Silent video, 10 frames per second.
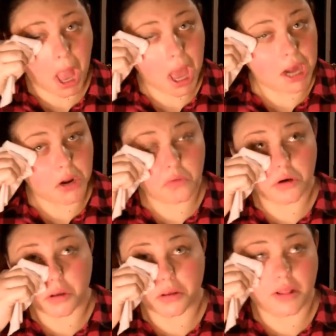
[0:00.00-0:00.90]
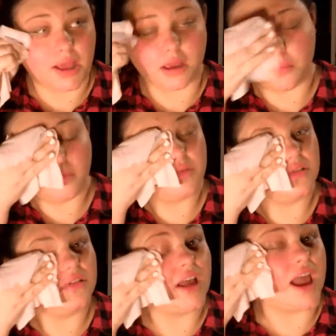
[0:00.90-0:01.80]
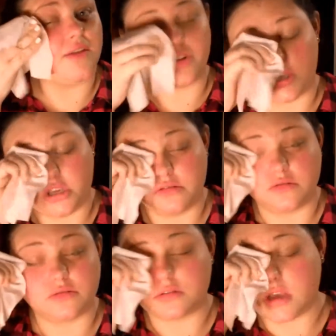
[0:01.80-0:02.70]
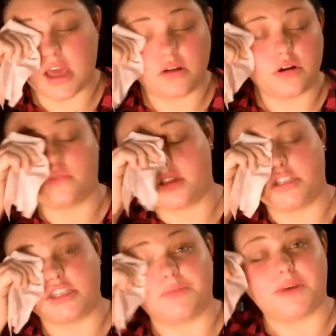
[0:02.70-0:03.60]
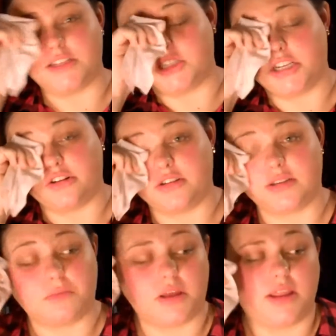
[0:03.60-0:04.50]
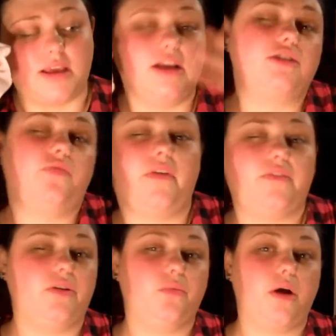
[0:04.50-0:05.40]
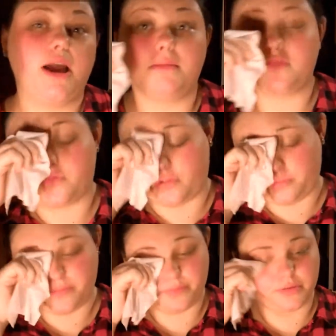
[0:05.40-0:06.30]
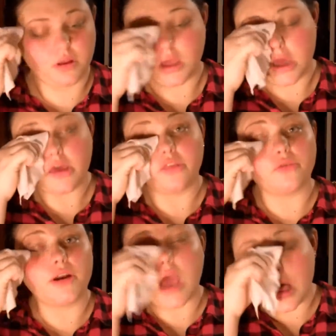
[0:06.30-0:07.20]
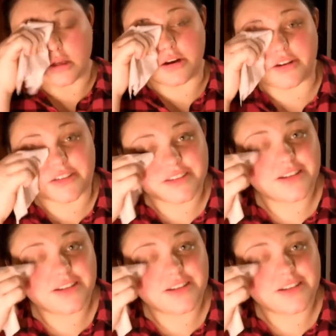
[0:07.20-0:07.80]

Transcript: I don't want to like have to use. I don't know if they're just being generous and being like, here's 50 wipes for $3.